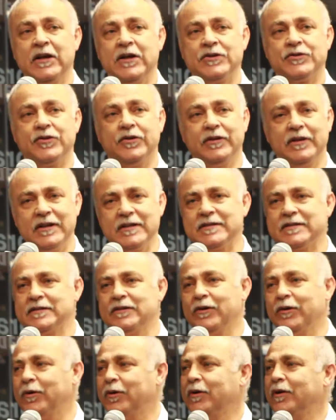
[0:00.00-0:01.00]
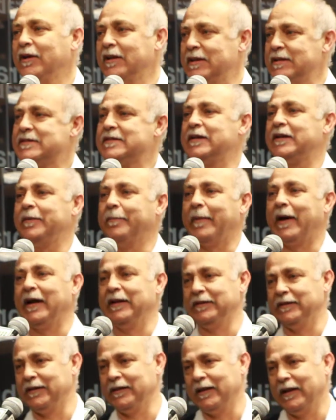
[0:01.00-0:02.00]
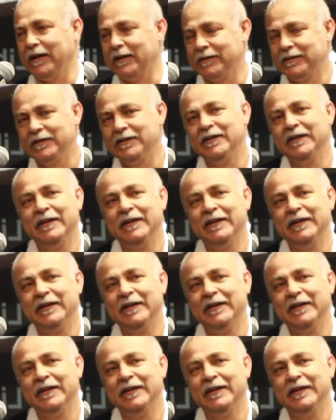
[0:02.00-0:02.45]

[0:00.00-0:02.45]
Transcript: So this all is a reminder that,